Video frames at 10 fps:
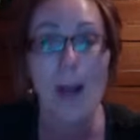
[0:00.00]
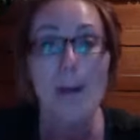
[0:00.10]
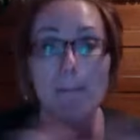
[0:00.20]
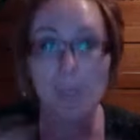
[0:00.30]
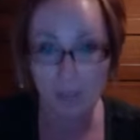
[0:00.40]

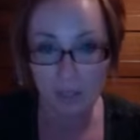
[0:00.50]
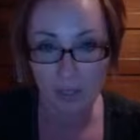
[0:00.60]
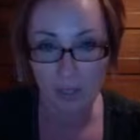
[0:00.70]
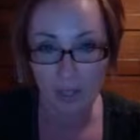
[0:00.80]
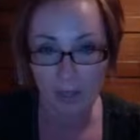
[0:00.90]
most of
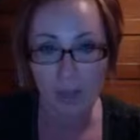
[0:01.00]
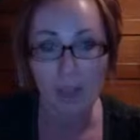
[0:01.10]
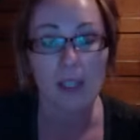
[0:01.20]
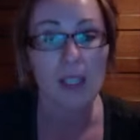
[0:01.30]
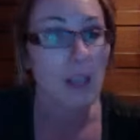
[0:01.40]
the time.
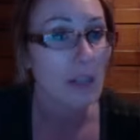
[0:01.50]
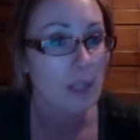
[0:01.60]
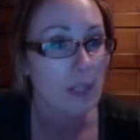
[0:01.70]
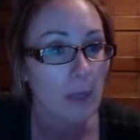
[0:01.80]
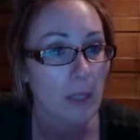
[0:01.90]
Then you have
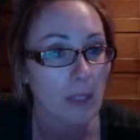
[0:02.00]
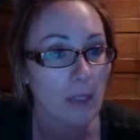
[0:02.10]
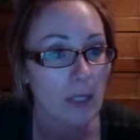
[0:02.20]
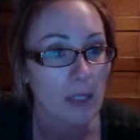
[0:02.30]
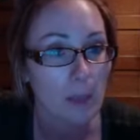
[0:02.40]
someone that
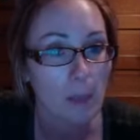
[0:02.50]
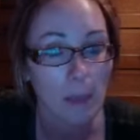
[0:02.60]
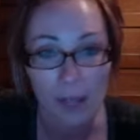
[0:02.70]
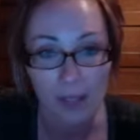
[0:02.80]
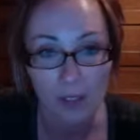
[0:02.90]
that
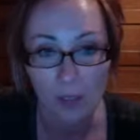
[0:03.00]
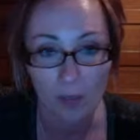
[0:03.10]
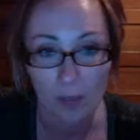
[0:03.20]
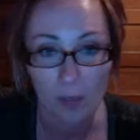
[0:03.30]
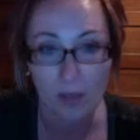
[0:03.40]
surprises you
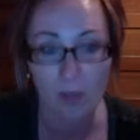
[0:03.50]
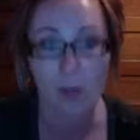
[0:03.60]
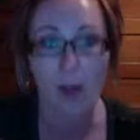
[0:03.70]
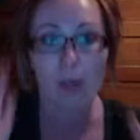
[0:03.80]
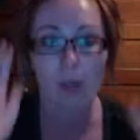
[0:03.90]
every once in a while.